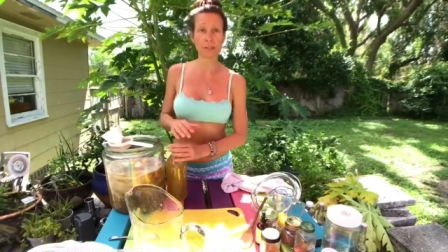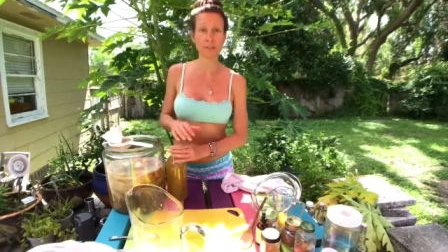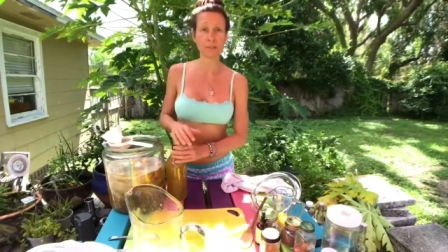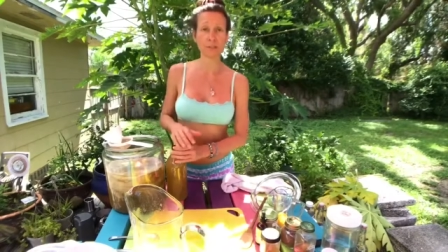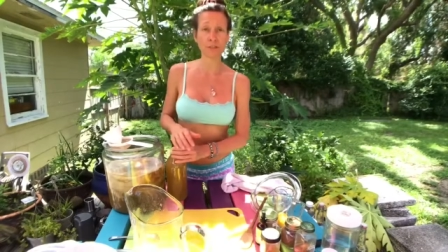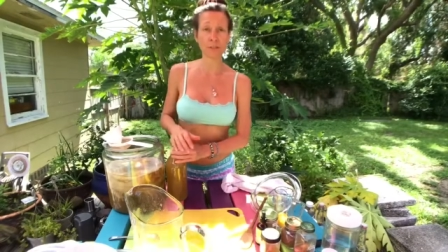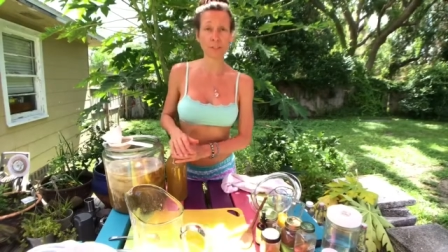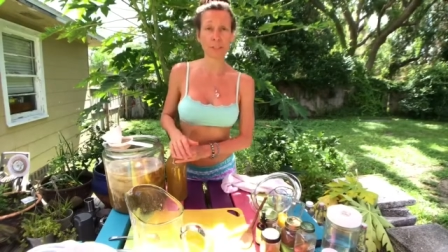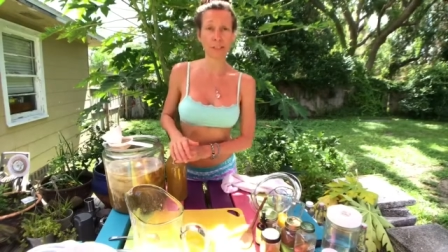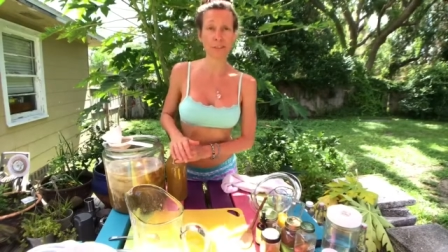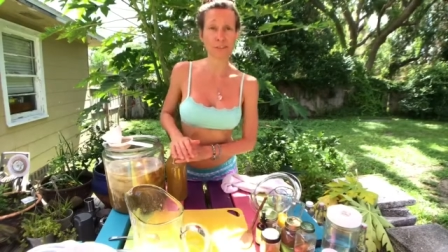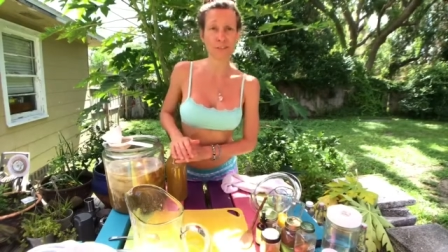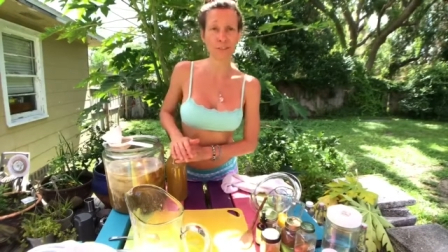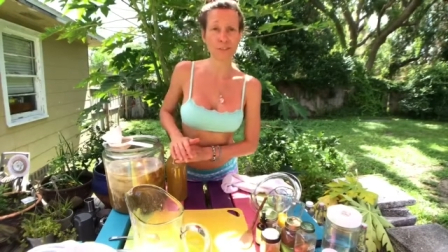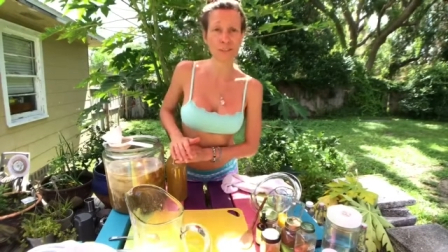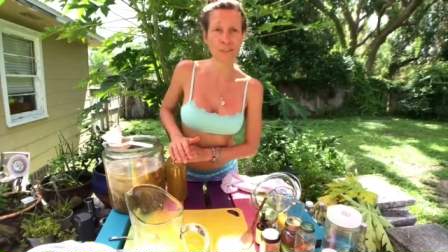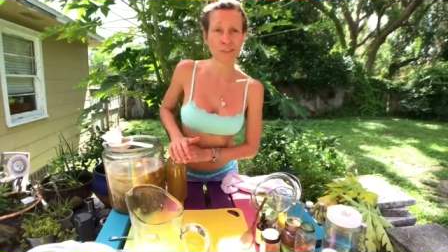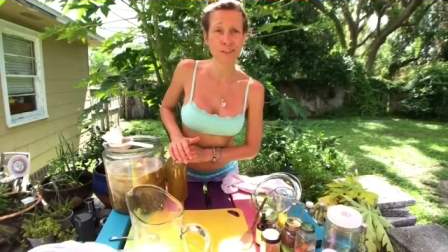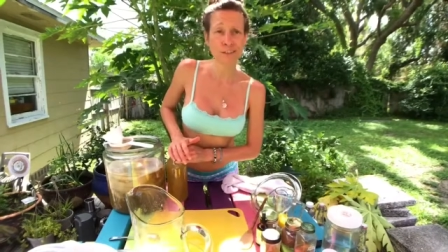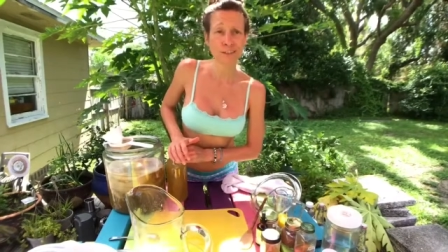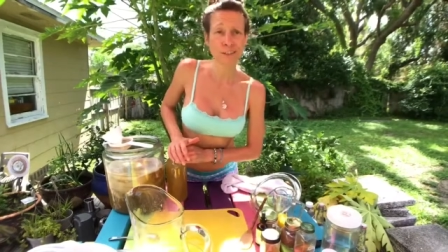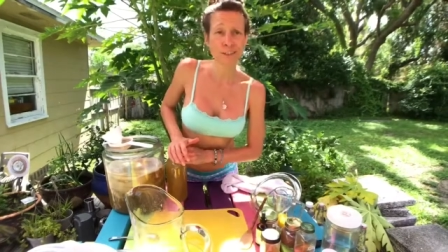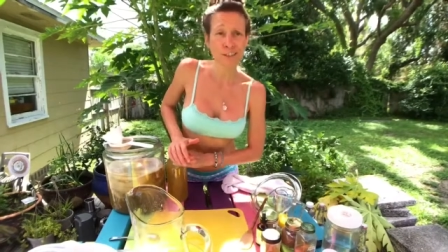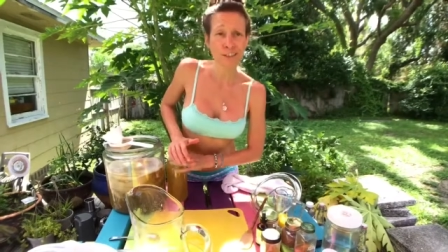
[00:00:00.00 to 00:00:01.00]
He usually gets
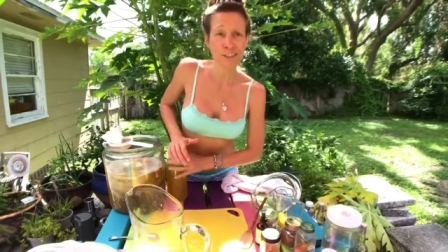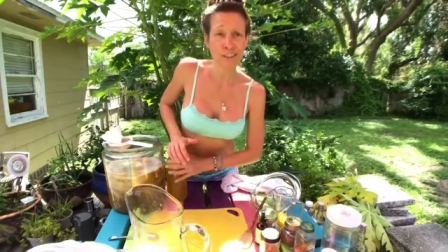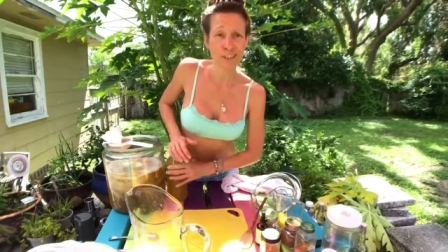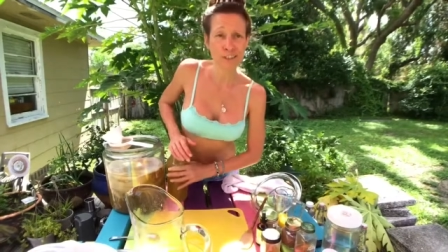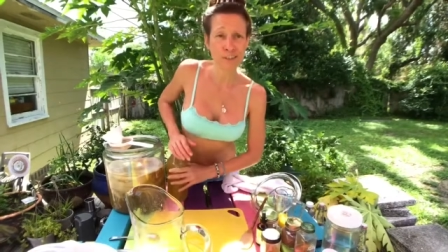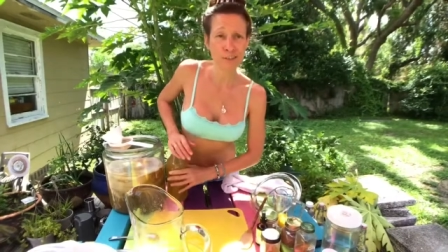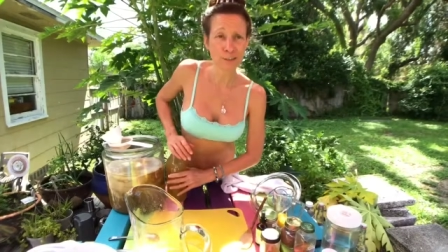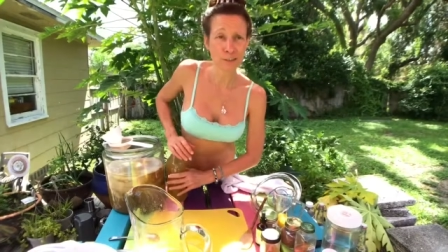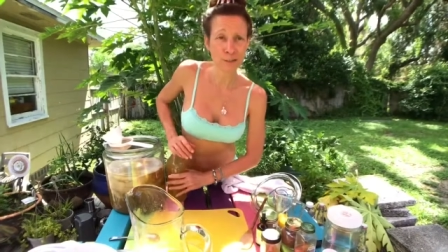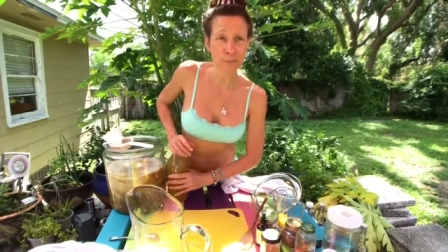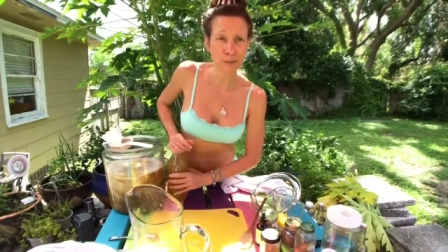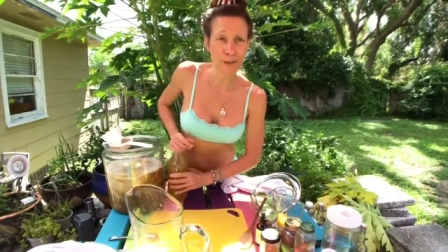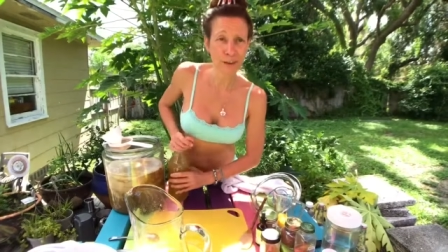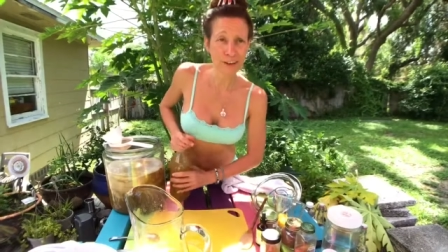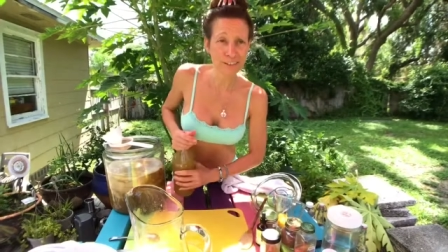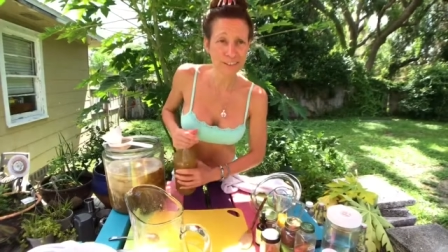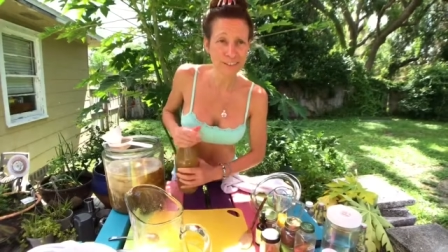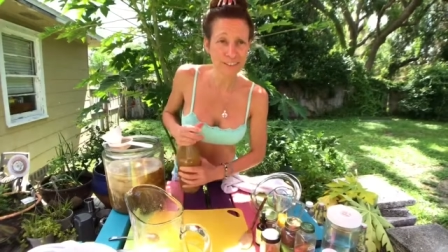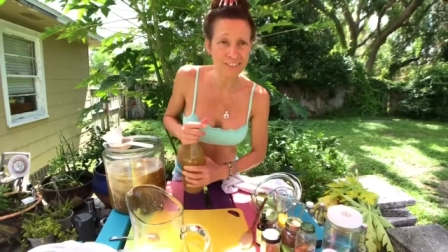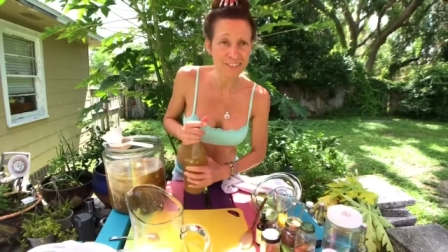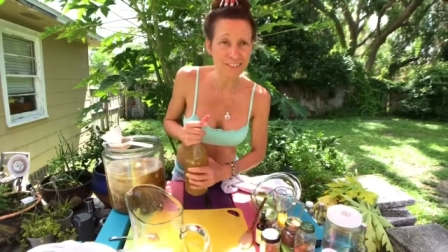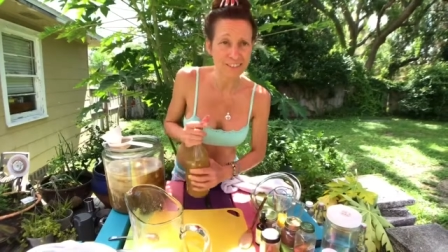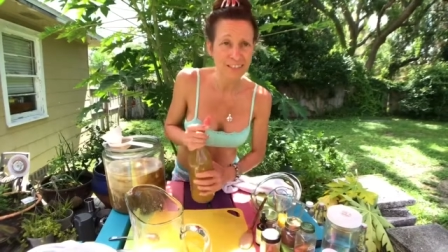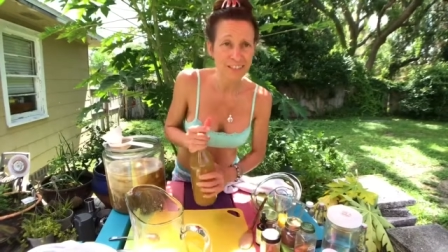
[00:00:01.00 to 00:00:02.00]
his two
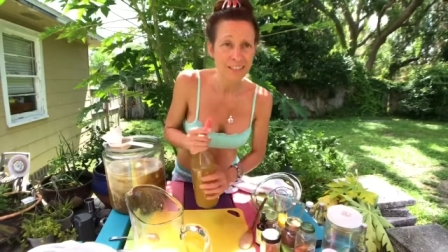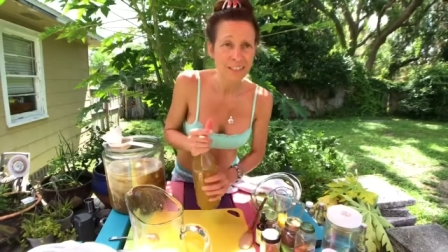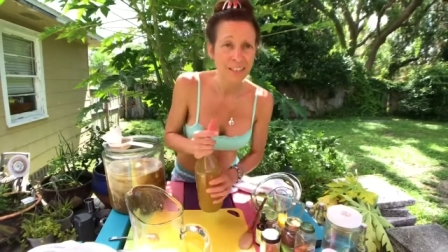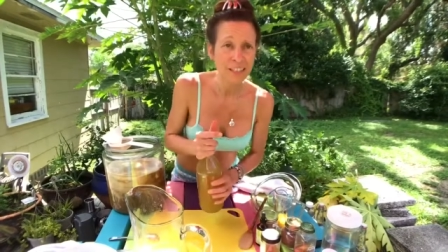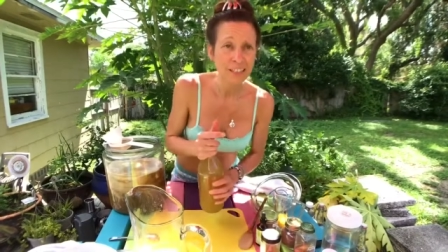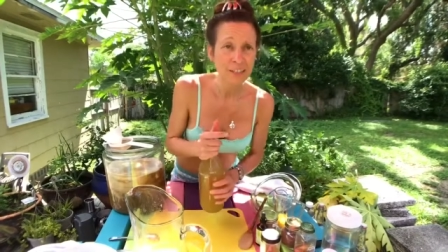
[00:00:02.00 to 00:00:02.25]
bottles.